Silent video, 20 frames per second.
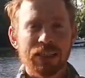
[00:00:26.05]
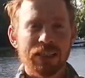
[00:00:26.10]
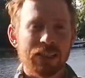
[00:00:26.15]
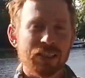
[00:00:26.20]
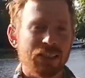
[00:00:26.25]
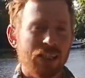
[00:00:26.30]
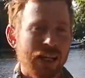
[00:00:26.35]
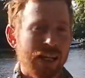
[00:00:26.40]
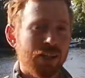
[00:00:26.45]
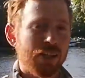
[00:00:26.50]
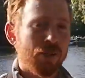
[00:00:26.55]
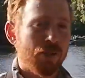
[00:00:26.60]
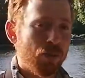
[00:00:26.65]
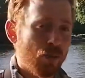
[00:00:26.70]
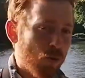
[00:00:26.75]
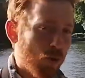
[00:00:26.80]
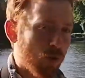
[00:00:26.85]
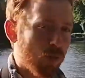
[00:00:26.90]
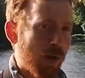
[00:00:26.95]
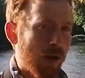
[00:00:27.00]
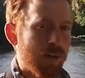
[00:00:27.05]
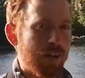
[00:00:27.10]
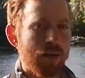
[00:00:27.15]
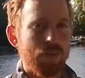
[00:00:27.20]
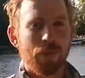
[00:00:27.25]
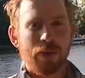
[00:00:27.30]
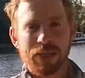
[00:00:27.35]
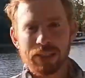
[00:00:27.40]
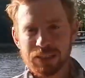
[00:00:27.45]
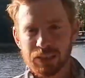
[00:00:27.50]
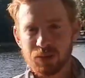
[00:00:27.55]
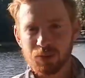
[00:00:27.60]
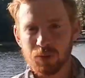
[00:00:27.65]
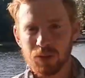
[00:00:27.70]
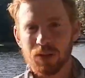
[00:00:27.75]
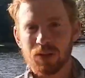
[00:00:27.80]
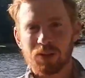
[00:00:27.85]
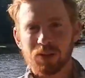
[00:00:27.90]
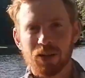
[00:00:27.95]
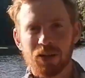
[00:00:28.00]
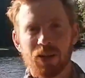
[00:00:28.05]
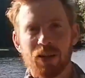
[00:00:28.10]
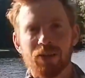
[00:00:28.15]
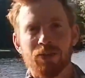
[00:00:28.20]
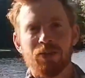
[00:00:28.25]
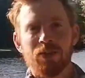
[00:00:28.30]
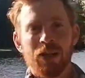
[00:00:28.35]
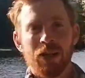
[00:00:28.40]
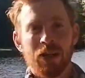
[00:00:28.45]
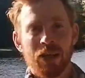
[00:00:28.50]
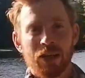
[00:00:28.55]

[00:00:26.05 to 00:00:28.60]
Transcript: to tell you more about the amazing wildlife